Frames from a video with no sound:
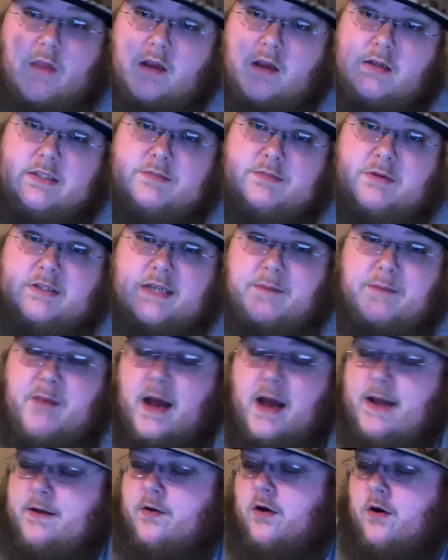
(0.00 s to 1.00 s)
smells like
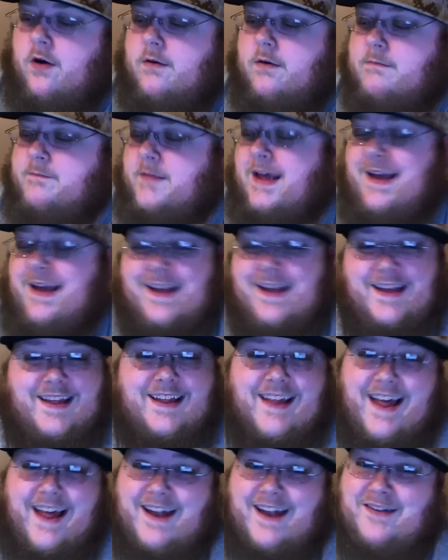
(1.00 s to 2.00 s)
pine tar.
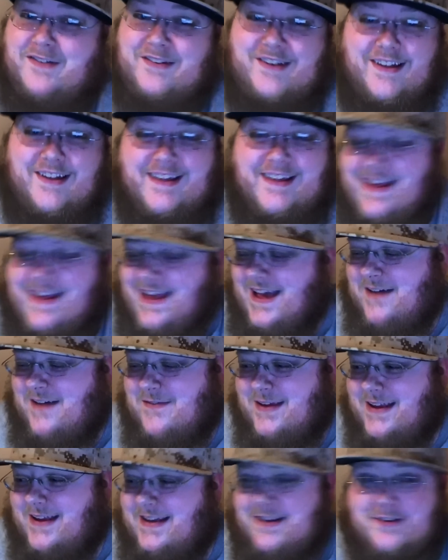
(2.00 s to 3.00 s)
I don't. I
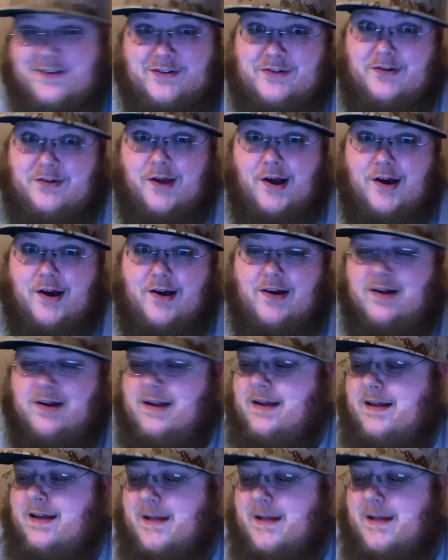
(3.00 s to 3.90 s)
mean, duh.